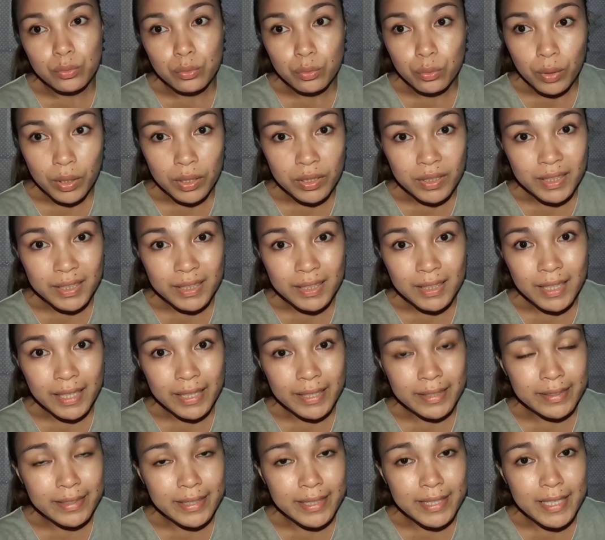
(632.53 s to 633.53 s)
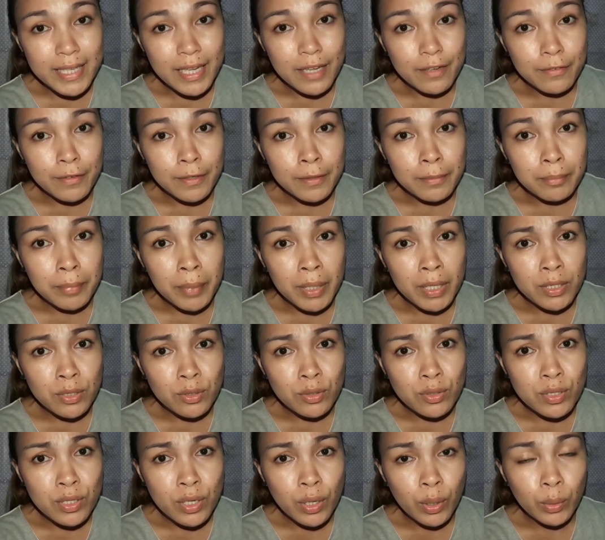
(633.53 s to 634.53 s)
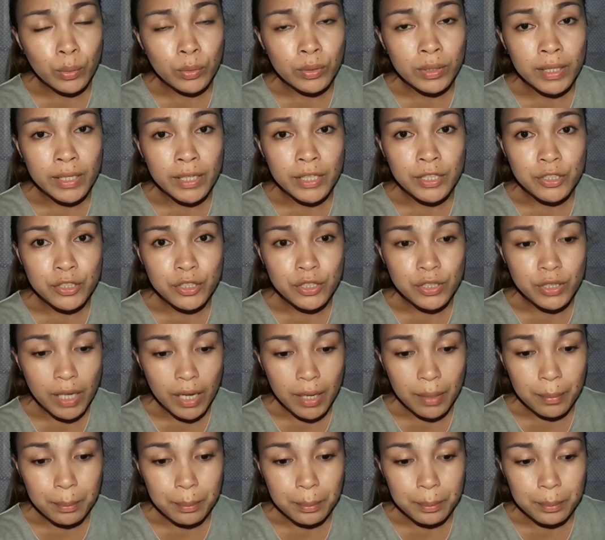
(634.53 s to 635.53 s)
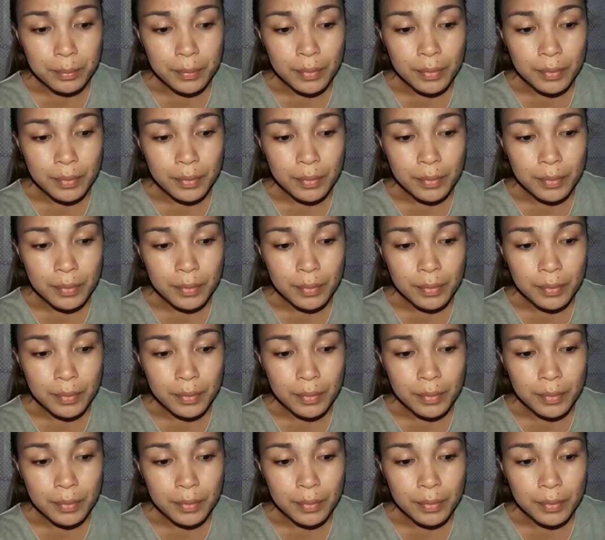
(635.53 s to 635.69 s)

297 pesos sa online shop.